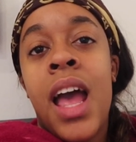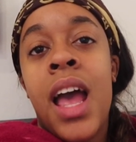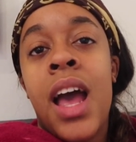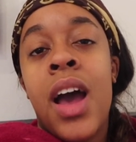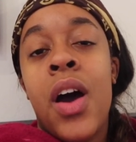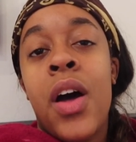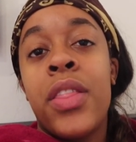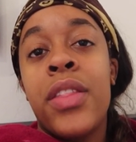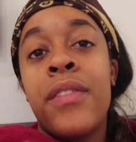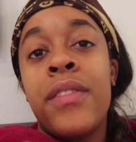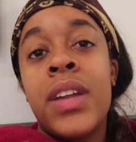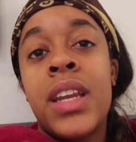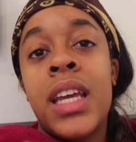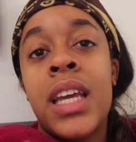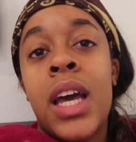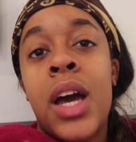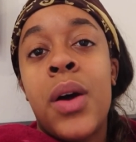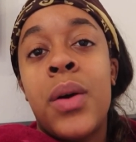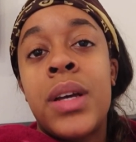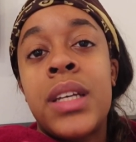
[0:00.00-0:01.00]
on the
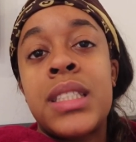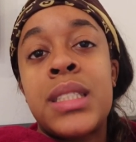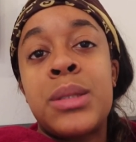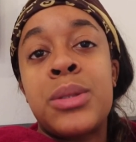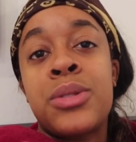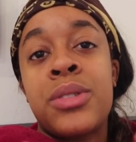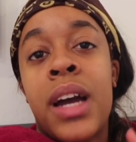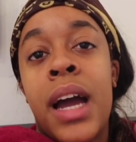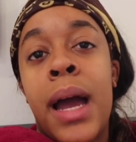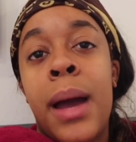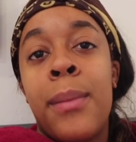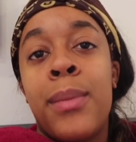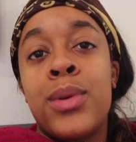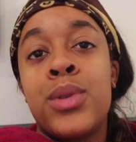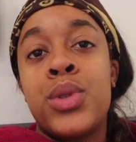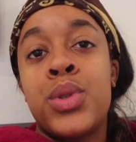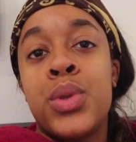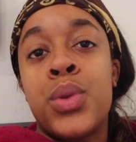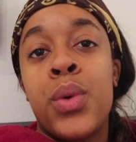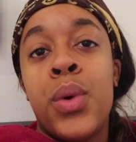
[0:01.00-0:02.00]
video and subscribe
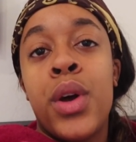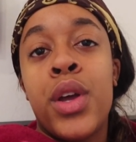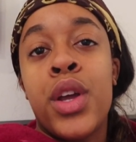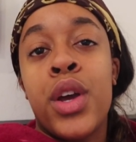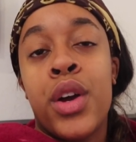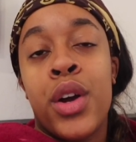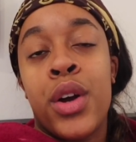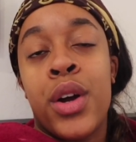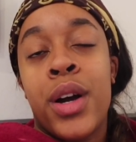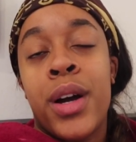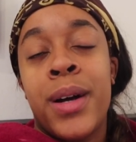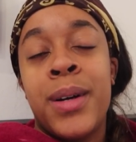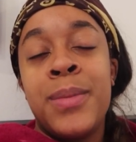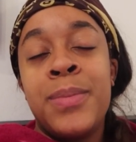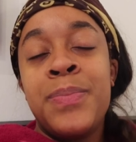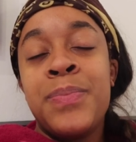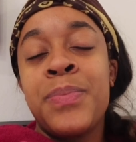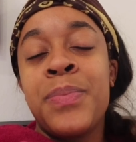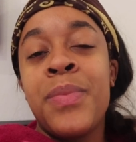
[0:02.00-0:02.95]
to your girl.